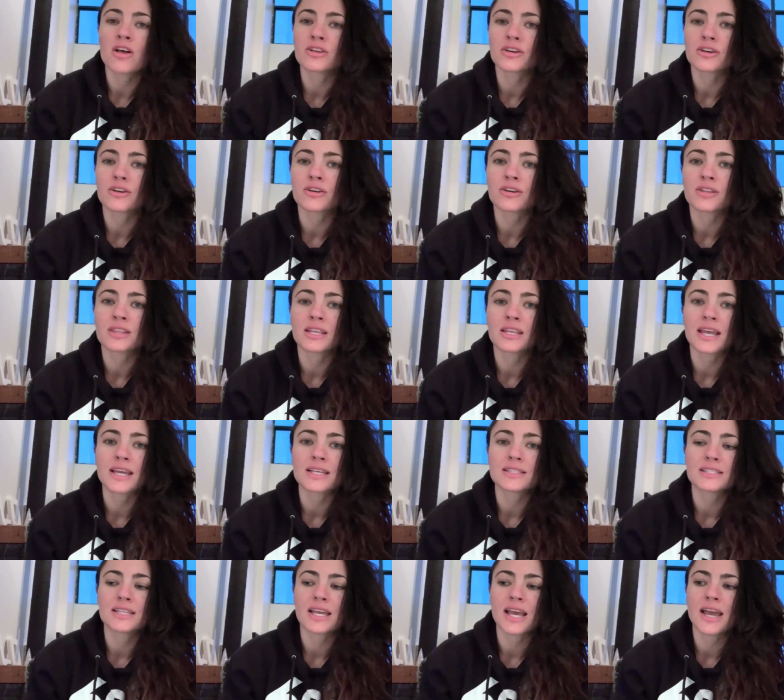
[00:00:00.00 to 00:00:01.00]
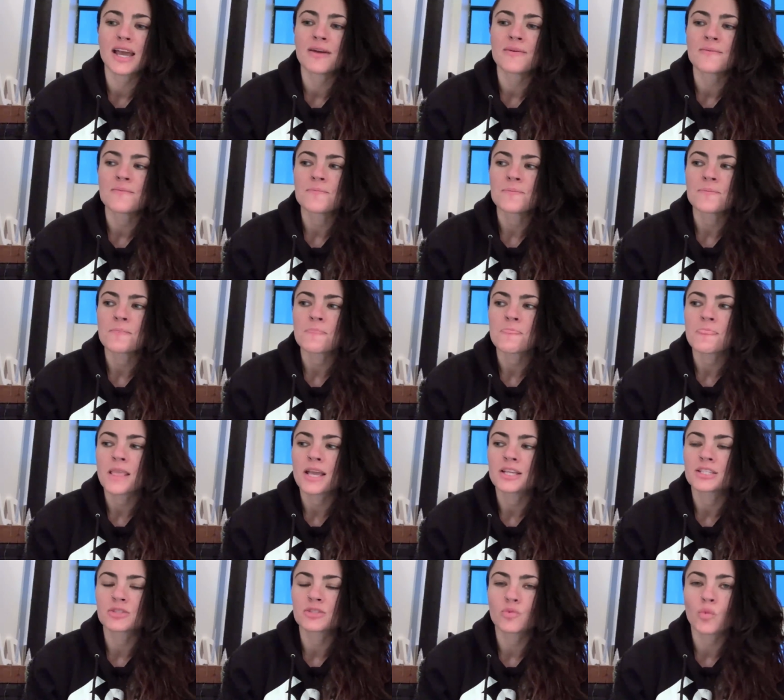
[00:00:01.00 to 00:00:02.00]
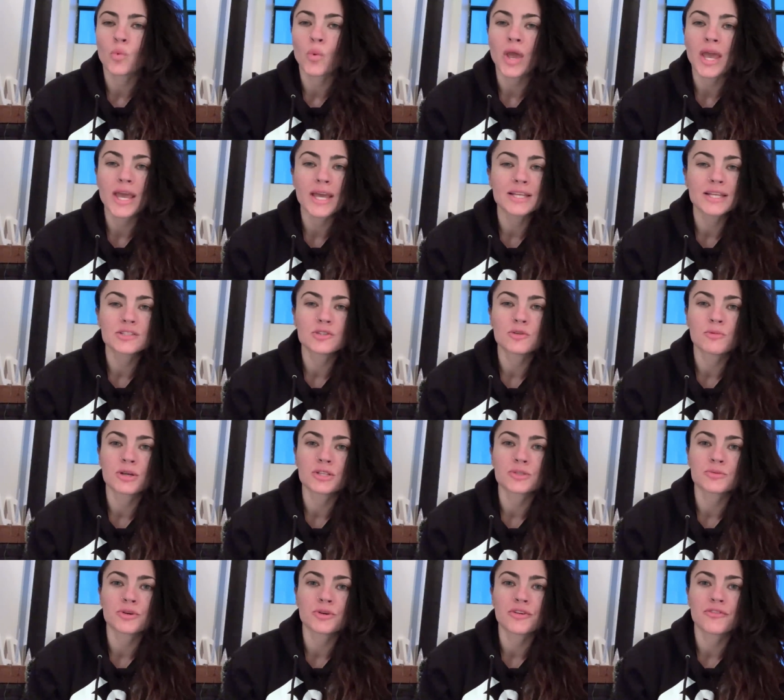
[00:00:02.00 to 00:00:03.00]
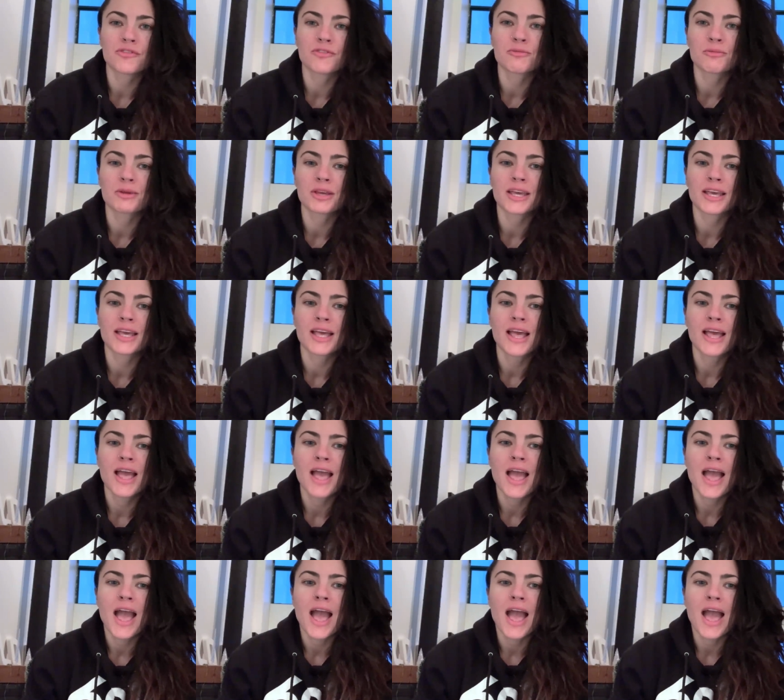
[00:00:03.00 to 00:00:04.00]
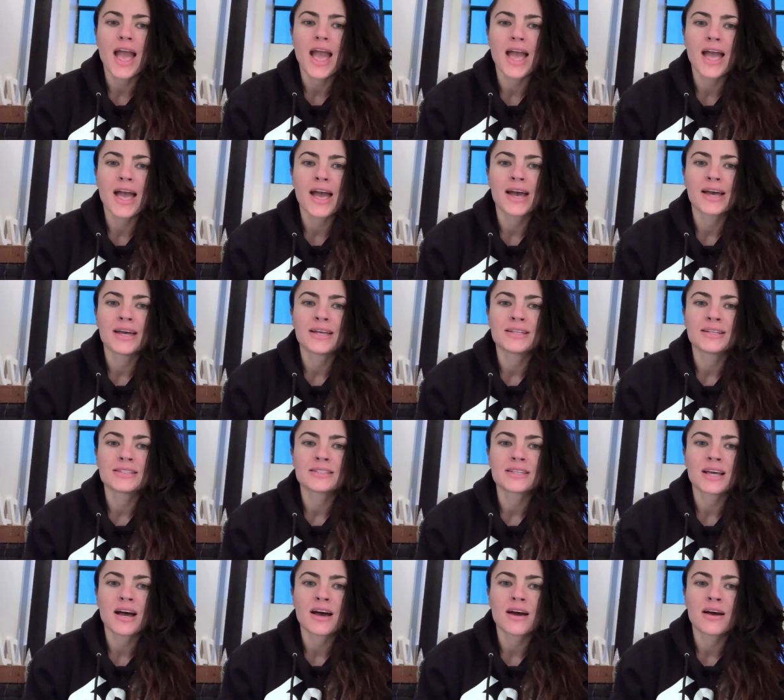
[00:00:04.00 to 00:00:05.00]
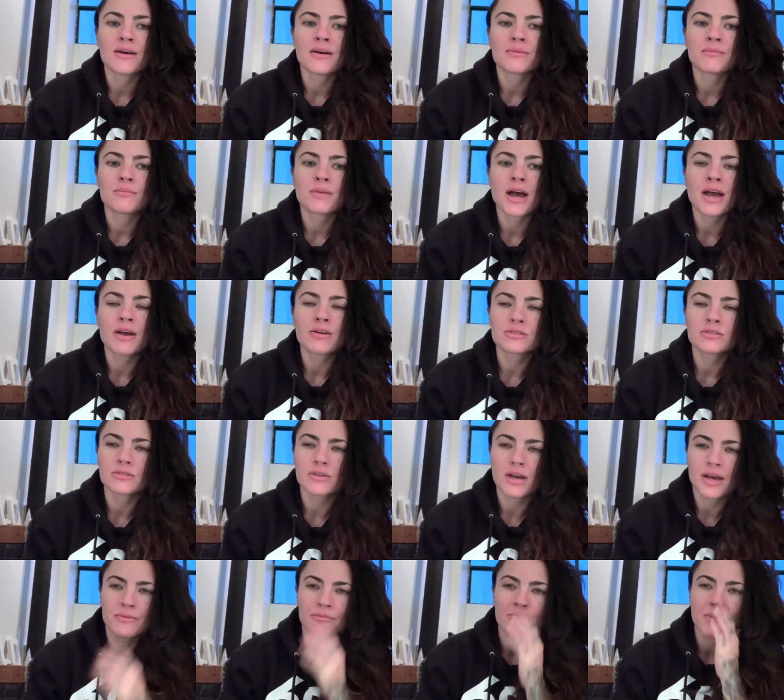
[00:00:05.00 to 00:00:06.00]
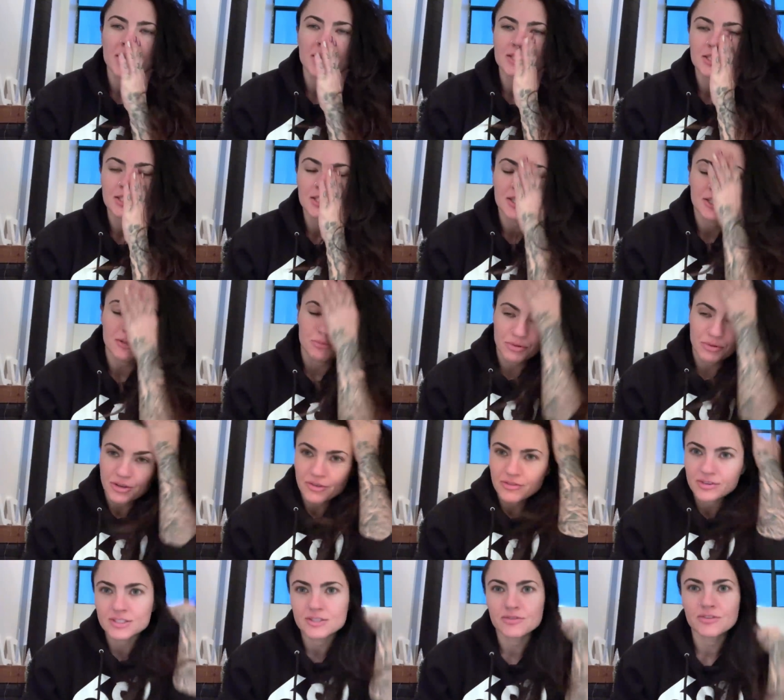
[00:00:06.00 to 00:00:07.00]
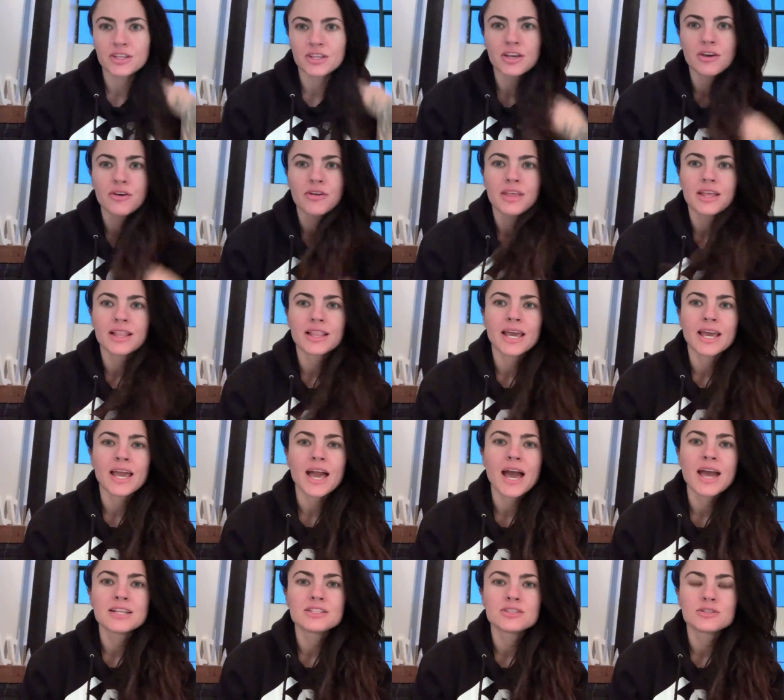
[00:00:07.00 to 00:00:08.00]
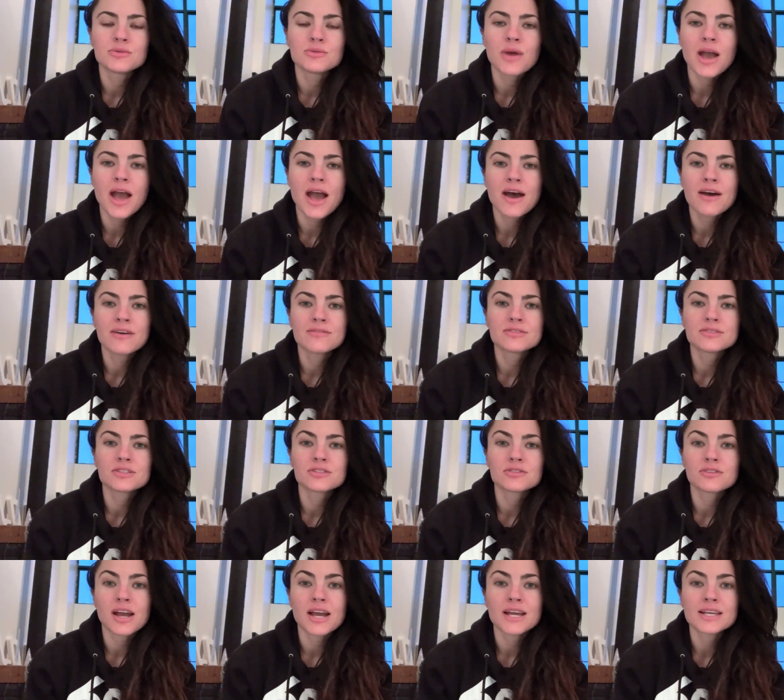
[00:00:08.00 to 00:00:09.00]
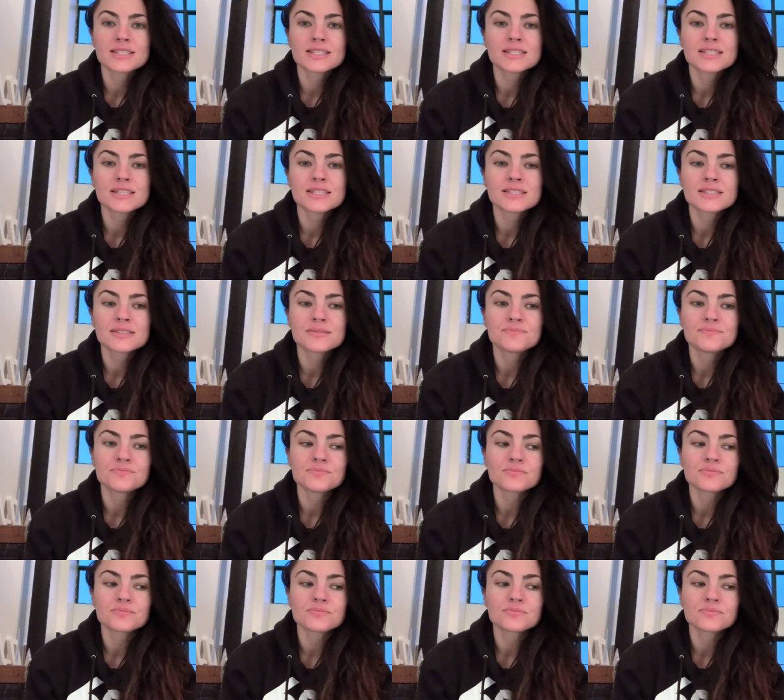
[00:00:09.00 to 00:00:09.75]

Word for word: look good the next day. It's just way too much work for me. And I mentioned in a previous video that like I do have psoriasis